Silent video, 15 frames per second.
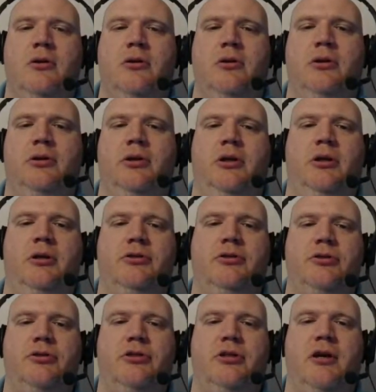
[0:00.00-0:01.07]
And then let's
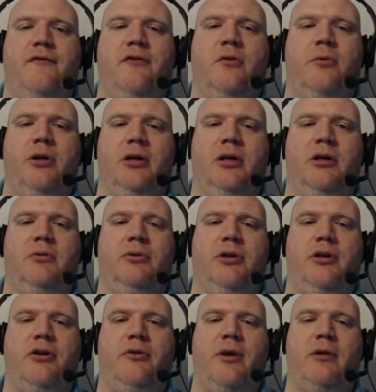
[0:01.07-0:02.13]
just see how far we can get with the
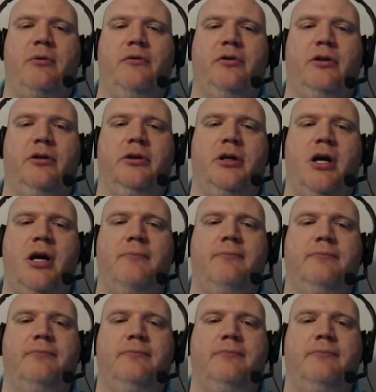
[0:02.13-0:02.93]
netherrack we've currently got.